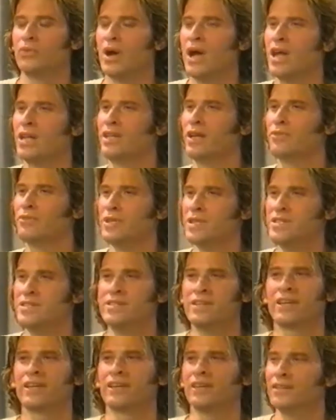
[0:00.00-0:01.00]
away in that
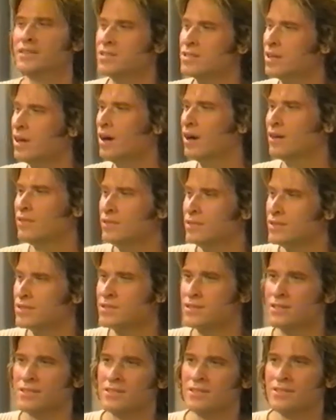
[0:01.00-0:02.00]
ridiculous car of his
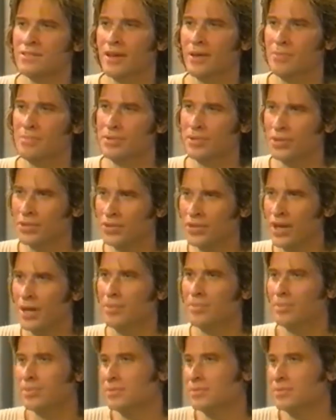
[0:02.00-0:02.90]
just as I pulled up.